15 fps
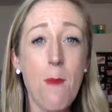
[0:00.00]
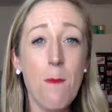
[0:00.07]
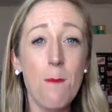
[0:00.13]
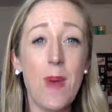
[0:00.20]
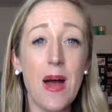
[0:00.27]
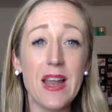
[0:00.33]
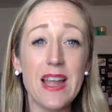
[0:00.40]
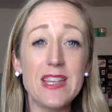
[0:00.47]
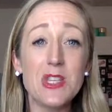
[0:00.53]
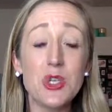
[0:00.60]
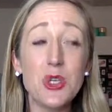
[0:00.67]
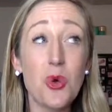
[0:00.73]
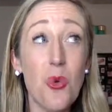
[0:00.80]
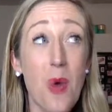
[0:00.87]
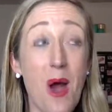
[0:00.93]
But
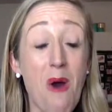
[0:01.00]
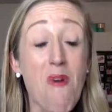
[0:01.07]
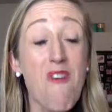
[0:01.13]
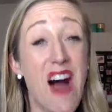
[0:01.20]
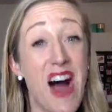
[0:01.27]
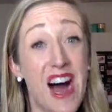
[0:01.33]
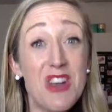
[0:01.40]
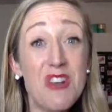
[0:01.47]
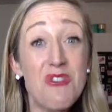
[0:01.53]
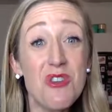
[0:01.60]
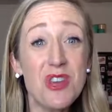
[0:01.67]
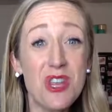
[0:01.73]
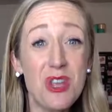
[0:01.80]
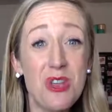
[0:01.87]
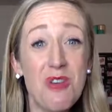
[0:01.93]
it's 1,200
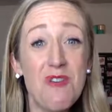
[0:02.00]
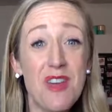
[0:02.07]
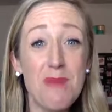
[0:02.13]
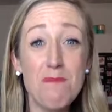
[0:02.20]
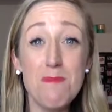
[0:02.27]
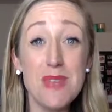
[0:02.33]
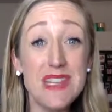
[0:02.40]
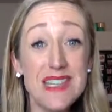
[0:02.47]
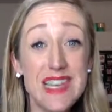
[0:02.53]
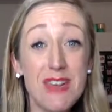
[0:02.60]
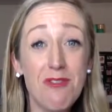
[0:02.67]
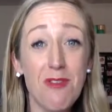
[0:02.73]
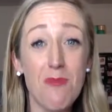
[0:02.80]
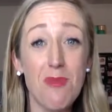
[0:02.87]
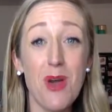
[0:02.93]
QV missing
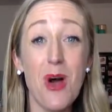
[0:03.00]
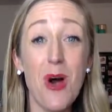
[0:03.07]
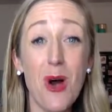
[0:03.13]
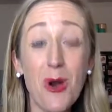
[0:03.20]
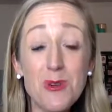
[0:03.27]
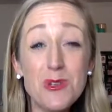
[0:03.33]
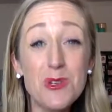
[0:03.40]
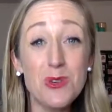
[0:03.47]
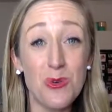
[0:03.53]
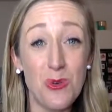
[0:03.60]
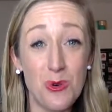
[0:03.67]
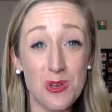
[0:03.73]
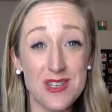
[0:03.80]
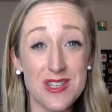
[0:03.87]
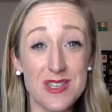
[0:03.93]
from the host
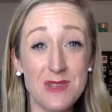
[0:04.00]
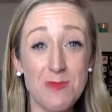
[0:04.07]
orders